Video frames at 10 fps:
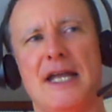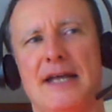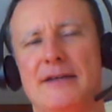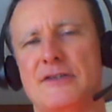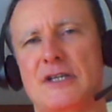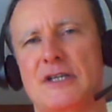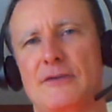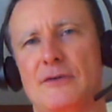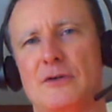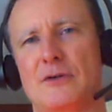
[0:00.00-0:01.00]
and
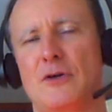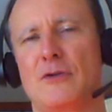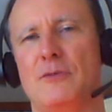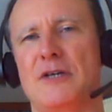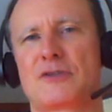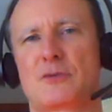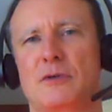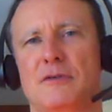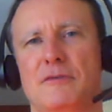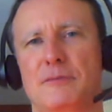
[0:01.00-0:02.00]
discovered all the monks
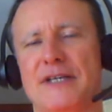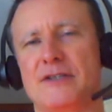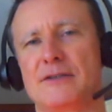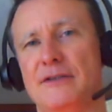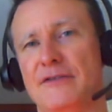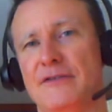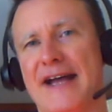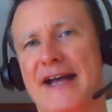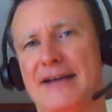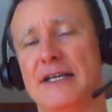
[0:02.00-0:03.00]
were basically
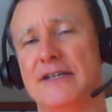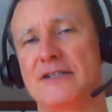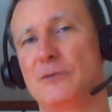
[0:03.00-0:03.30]
fat, lazy,